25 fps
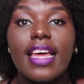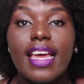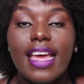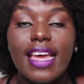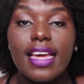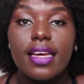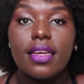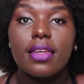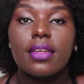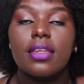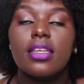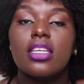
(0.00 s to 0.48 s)

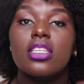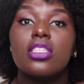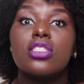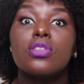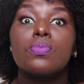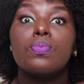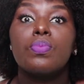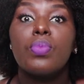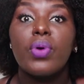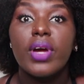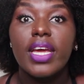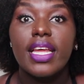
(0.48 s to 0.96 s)

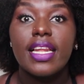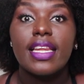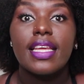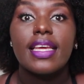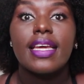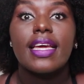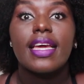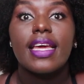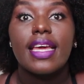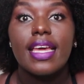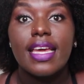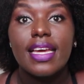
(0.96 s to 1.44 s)

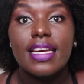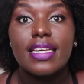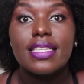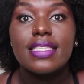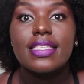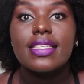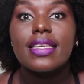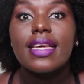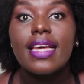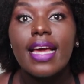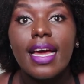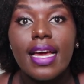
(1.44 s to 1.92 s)

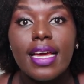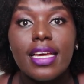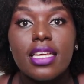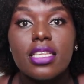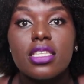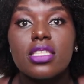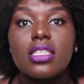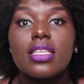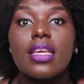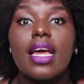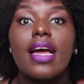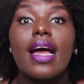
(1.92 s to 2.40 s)
eggs,
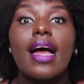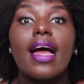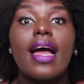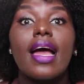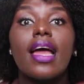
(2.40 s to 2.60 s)
guys.